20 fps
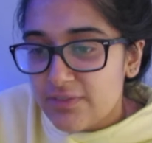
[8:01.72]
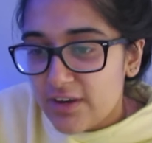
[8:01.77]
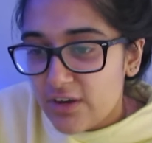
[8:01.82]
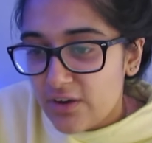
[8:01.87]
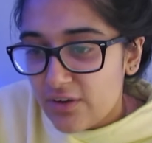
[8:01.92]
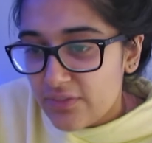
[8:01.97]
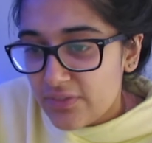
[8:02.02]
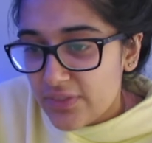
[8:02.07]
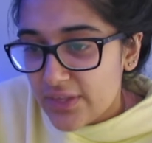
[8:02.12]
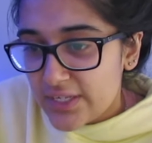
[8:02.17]
have I
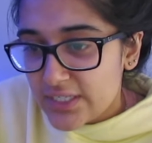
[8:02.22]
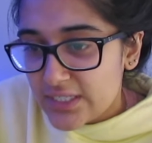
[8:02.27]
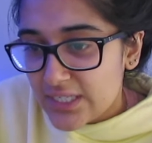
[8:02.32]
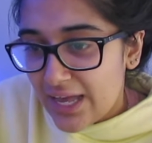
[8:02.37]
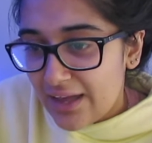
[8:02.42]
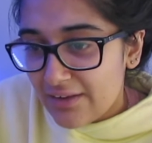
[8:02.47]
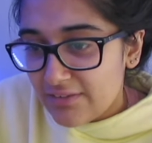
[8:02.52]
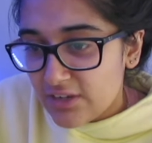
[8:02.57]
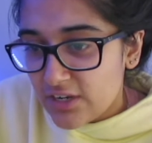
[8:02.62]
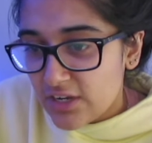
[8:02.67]
got this
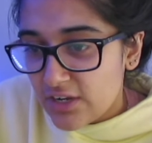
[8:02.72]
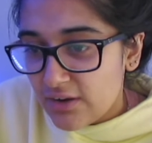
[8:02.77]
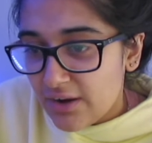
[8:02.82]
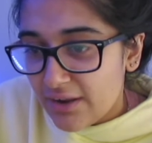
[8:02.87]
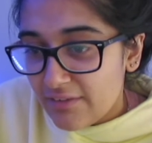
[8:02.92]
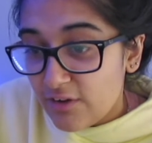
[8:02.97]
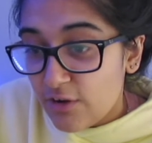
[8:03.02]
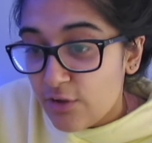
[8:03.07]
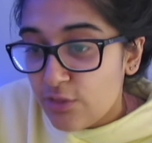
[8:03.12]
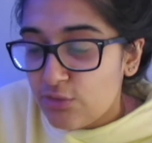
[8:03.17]
afternoon?
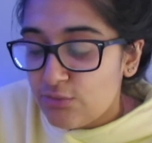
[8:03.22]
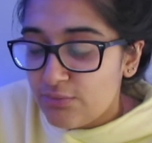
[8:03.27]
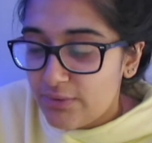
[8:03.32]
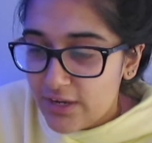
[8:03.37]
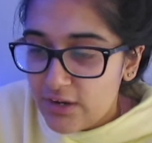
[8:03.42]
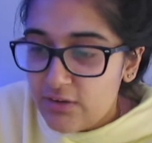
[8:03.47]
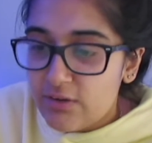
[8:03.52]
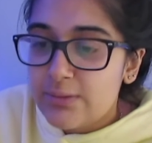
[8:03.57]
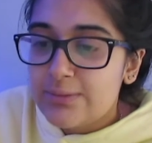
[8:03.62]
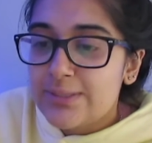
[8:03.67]
I've got
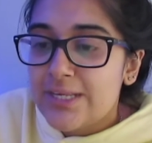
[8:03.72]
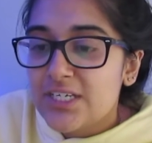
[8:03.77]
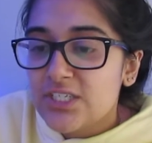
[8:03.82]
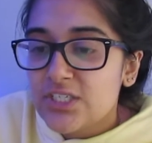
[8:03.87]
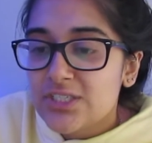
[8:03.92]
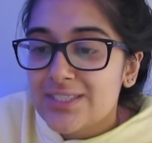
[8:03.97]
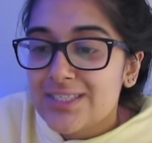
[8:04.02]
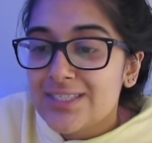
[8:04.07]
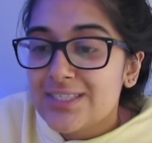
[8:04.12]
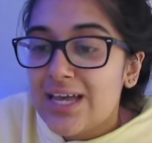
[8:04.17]
3 group
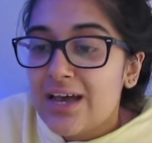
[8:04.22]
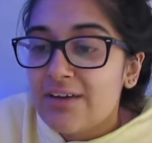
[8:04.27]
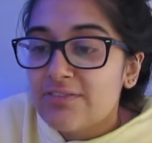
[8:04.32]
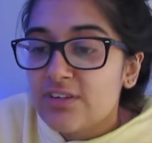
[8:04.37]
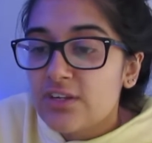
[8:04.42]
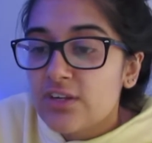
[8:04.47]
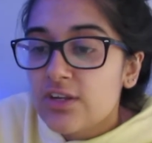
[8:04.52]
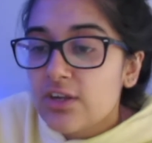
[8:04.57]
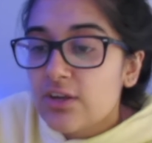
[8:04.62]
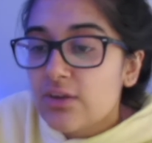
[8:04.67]
sessions this
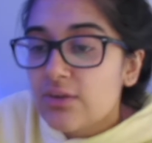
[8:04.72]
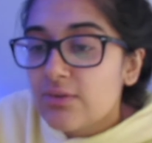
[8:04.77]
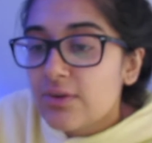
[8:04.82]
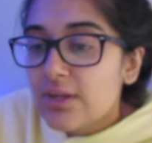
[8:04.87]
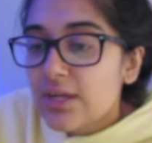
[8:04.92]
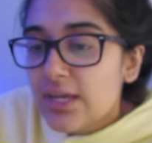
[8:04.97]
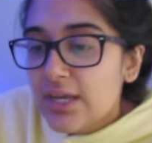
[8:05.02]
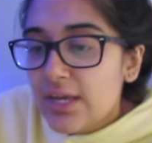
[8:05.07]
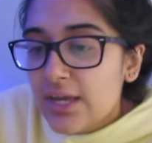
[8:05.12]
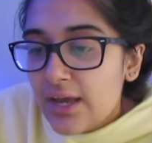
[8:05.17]

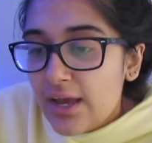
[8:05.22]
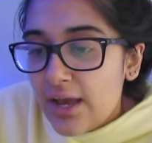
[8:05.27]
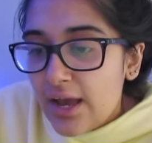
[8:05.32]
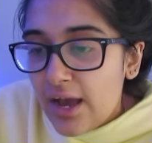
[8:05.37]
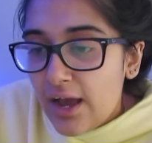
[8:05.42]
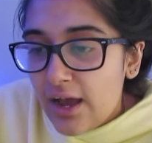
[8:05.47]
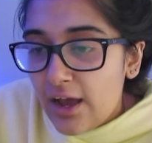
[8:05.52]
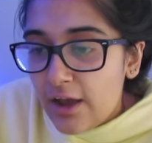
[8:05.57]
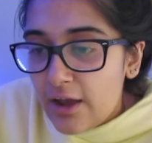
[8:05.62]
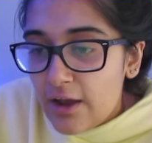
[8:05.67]
afternoon,
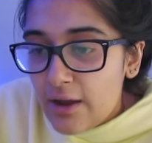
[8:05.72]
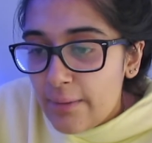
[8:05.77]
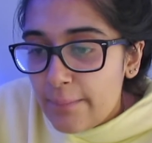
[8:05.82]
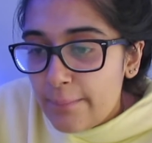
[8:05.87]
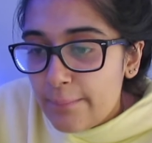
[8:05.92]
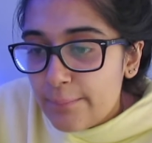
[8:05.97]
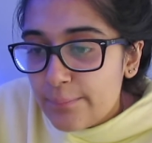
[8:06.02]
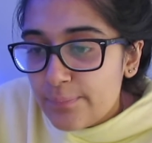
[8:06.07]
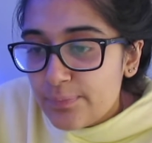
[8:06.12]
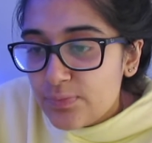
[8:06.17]

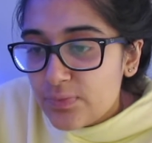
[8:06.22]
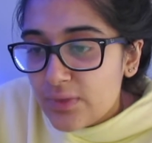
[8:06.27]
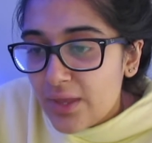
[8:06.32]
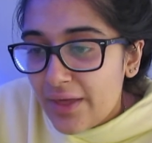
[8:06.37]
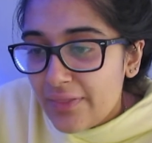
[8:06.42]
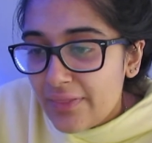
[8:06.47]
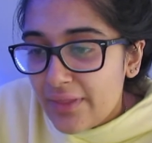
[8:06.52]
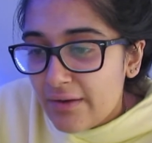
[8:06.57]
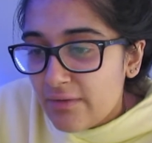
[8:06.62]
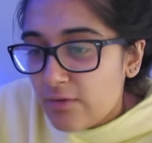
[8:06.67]
and
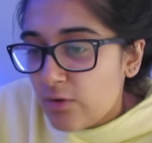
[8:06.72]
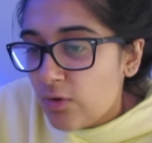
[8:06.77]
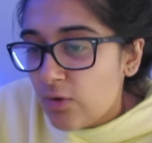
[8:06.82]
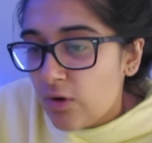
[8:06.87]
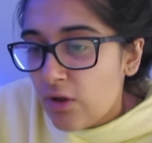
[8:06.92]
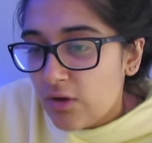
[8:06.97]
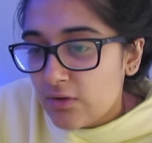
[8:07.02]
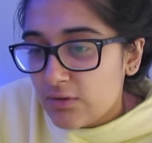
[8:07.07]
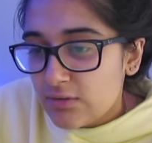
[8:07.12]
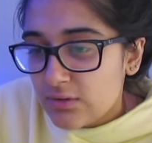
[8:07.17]
they're
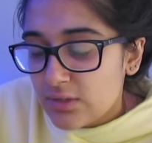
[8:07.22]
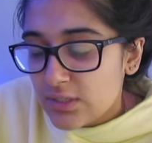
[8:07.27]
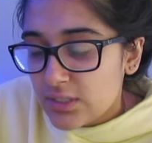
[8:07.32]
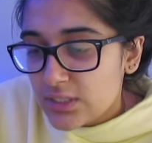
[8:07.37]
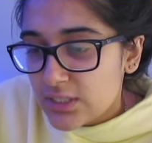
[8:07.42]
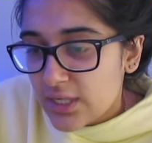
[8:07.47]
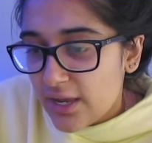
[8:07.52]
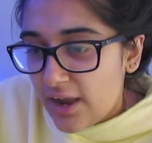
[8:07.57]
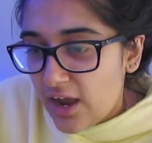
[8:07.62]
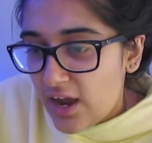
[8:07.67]
all on
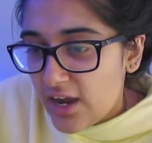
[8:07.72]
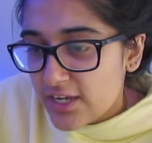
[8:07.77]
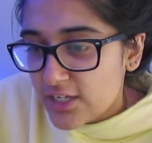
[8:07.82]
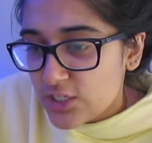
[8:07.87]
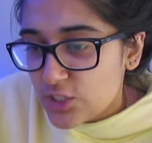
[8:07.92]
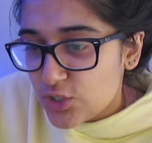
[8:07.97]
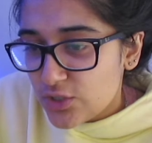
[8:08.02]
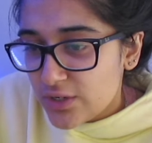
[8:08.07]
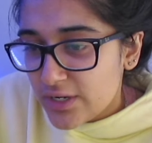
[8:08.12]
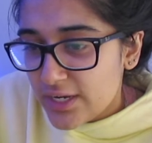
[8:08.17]

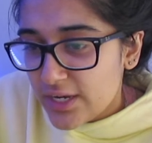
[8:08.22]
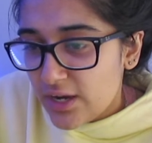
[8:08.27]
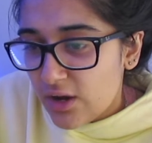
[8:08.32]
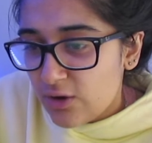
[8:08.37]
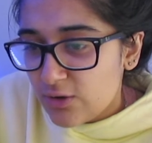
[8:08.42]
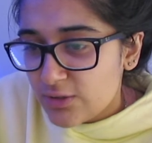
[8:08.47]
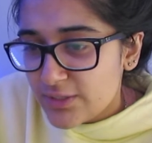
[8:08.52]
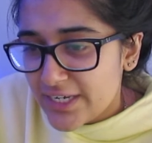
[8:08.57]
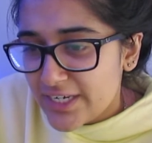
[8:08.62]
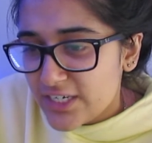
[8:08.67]
psychiatry,
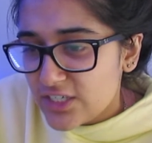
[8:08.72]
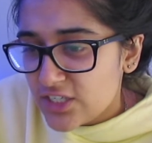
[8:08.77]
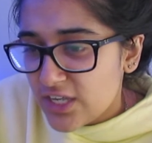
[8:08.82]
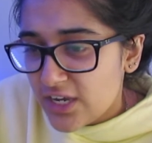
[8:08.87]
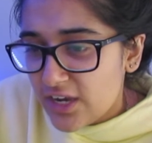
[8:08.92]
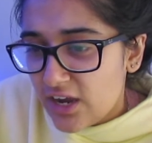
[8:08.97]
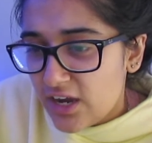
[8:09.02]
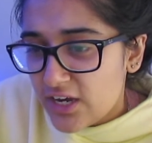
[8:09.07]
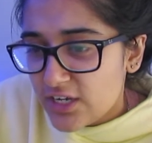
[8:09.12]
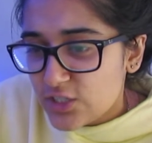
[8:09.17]
old age
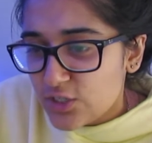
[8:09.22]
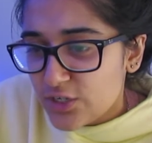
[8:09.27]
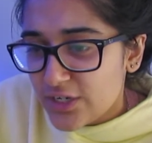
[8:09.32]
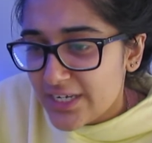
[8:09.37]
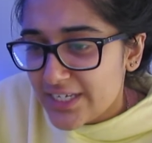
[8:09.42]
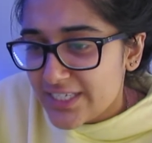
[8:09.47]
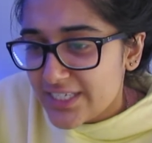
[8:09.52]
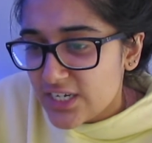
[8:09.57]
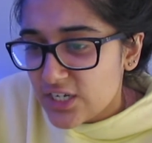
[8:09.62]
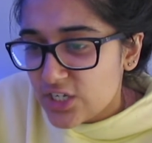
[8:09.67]

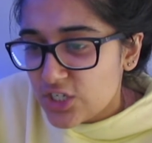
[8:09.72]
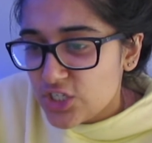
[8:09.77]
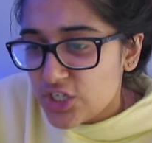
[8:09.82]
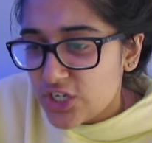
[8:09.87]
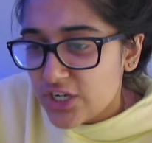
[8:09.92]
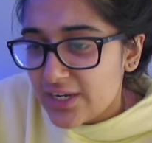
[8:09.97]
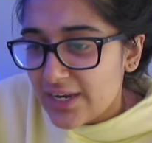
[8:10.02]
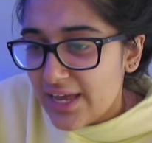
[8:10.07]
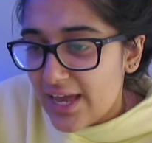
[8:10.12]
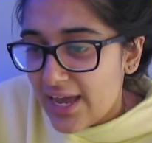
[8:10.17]
psychiatry,
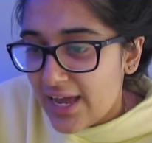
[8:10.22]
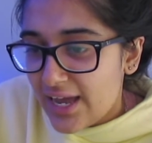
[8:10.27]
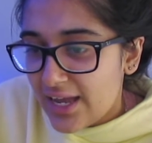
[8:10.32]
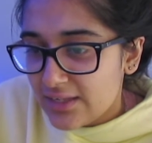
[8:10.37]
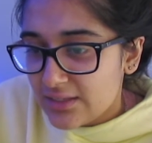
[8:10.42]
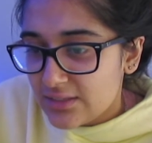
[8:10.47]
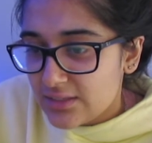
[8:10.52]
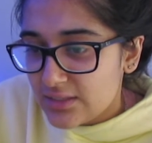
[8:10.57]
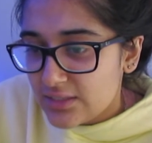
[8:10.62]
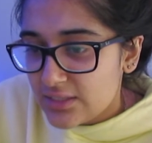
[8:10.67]
addiction
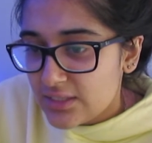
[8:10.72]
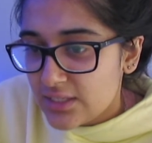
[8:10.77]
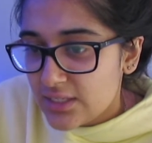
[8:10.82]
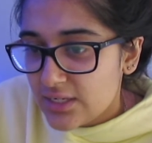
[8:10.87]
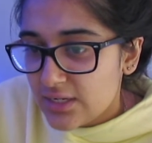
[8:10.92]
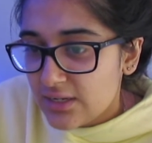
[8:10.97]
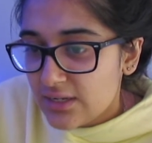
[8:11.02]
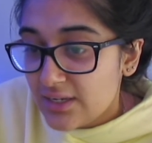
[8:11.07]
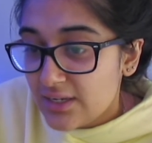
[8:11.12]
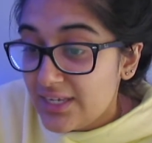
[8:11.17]
and
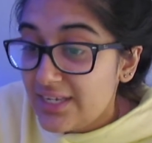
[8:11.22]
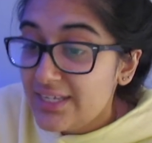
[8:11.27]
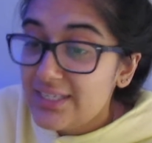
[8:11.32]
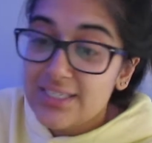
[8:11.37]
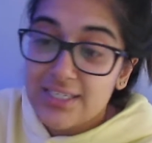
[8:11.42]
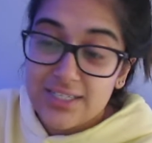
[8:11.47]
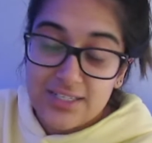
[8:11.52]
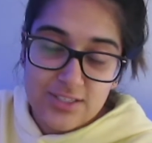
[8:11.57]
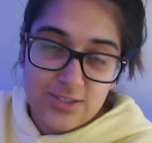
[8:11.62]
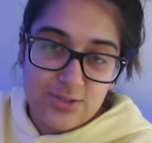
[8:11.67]

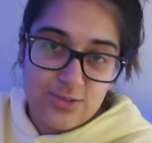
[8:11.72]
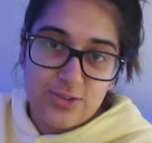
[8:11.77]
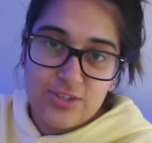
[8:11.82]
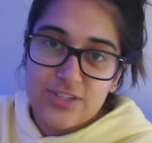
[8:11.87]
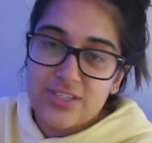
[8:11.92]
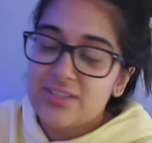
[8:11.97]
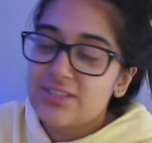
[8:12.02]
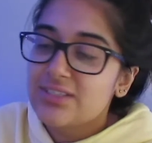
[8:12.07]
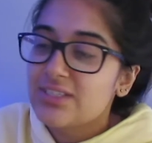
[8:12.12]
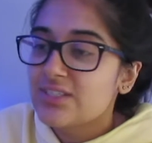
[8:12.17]
eating
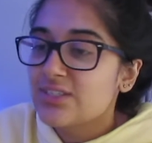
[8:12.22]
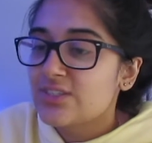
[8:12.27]
disorders.